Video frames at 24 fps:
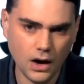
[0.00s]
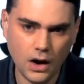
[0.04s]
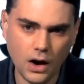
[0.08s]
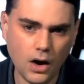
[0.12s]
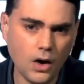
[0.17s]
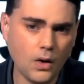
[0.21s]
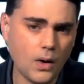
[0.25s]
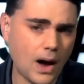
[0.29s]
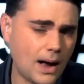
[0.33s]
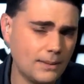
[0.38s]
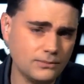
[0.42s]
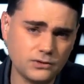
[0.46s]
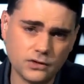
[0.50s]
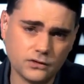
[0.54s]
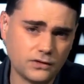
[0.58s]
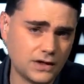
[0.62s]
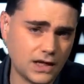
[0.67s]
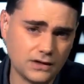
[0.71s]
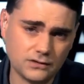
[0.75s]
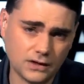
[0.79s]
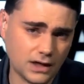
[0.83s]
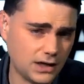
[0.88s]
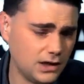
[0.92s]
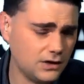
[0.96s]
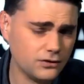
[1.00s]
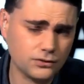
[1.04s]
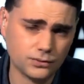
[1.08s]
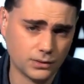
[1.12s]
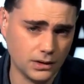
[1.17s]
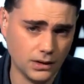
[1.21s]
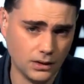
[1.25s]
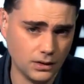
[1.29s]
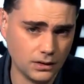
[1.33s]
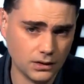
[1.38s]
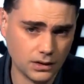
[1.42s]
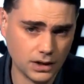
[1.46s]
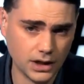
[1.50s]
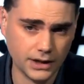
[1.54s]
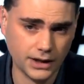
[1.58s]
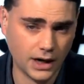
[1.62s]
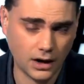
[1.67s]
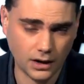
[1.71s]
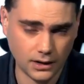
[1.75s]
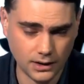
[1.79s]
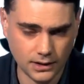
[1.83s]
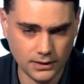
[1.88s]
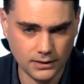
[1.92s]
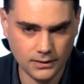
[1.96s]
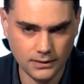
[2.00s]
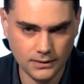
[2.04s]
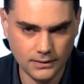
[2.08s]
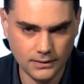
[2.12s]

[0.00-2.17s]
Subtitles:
oh, I'm just anti-Israel canard.